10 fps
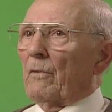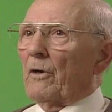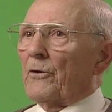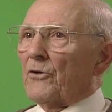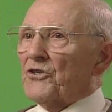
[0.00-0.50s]

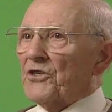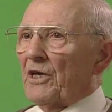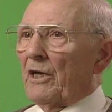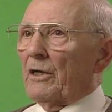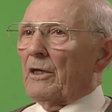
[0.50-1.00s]

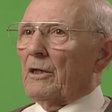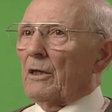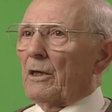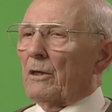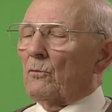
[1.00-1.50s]
understanding,
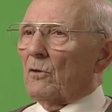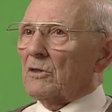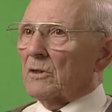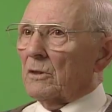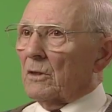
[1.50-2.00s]
and it
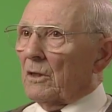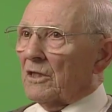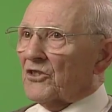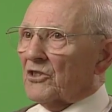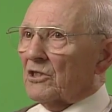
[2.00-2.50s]
wasn't
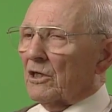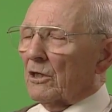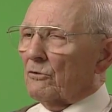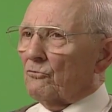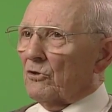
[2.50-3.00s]

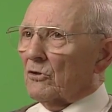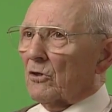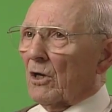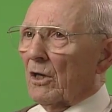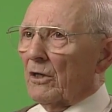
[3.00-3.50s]
necessarily real
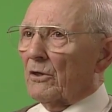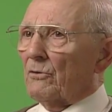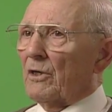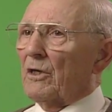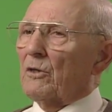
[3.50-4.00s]
clear
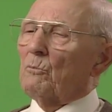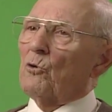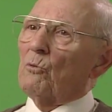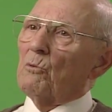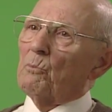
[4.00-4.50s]
right at the
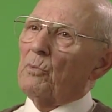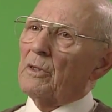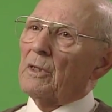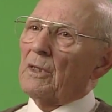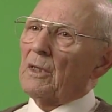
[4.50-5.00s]
moment, but